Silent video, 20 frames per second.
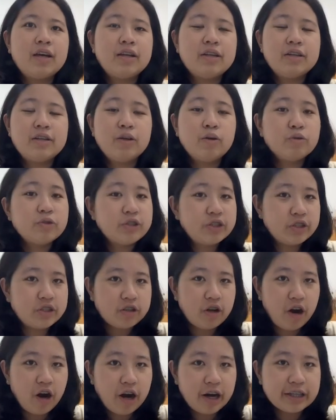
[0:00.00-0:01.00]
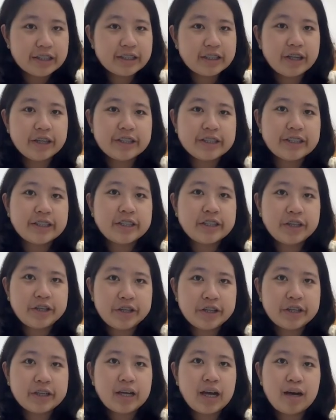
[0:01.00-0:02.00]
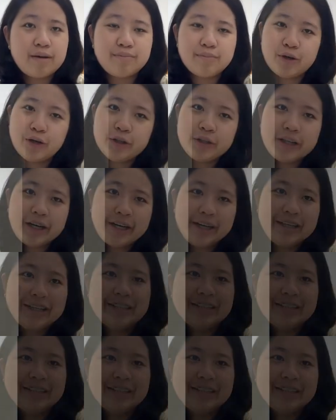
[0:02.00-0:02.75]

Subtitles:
no stars are circumpolar.